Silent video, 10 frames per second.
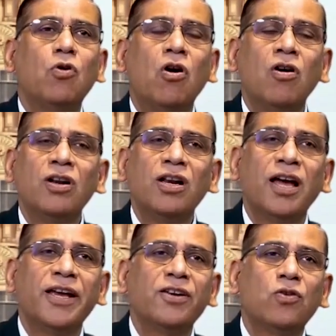
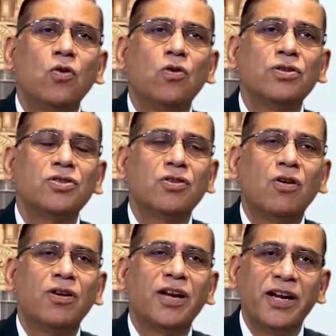online course
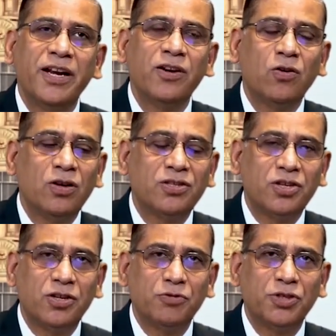on Indian
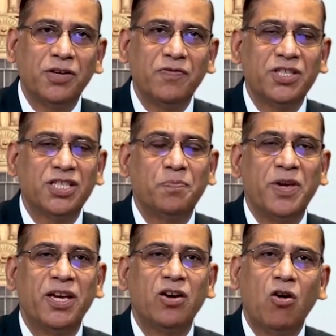Constitution which is
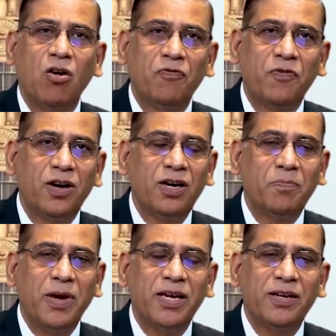being
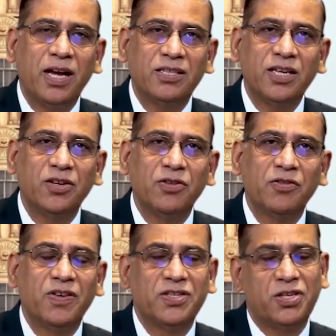offered by NALSAR
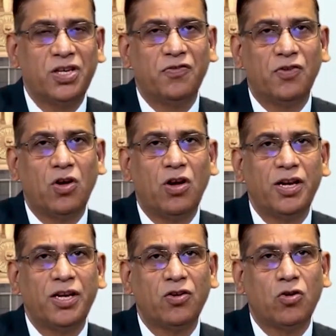University of Law
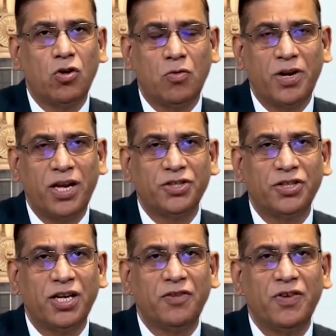in
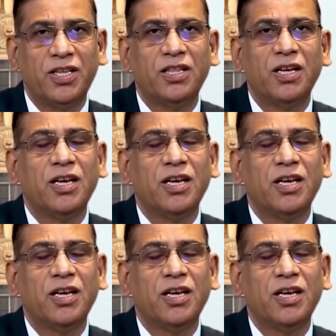collaboration with